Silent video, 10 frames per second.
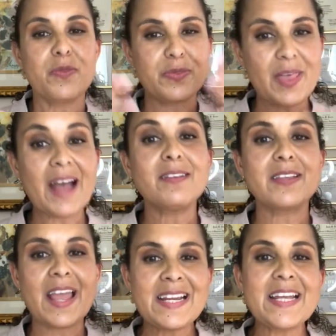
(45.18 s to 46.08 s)
that
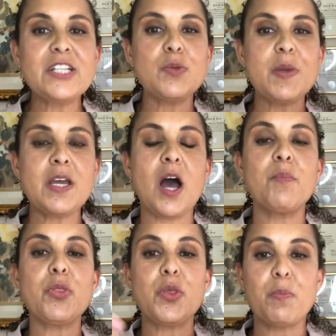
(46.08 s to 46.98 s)
they need to
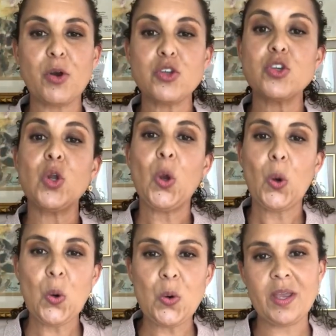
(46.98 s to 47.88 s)
become the person
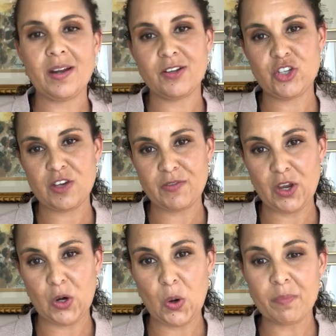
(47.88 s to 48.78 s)
who can achieve
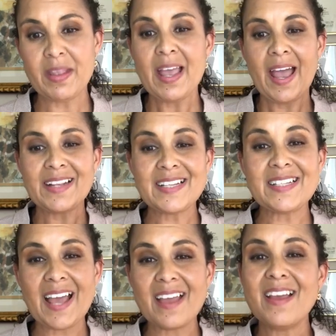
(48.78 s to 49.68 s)
their goal. And
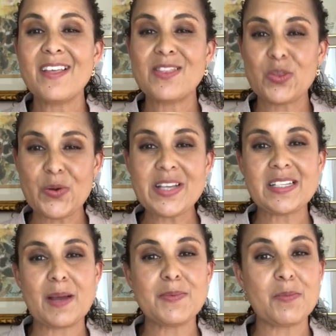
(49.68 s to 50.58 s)
today, 3
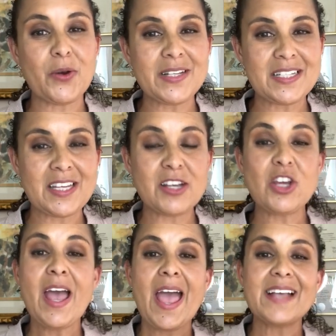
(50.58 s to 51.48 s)
steps I'm going to teach
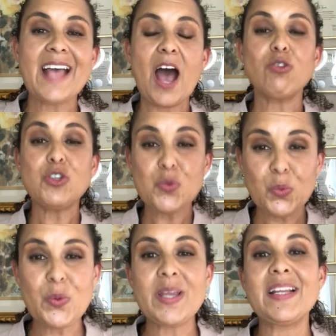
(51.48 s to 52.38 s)
is how to
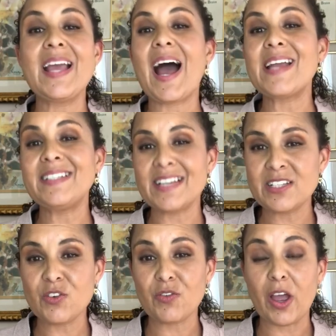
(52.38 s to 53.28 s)
really
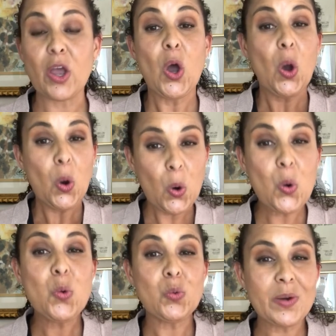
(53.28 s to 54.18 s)
identify
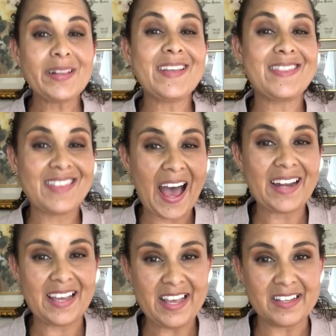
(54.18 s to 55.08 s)
who really
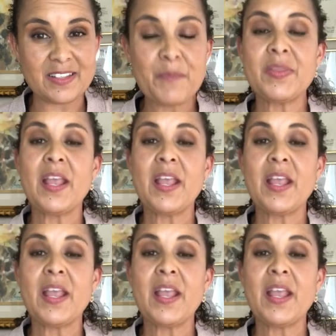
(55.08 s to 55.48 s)
that is.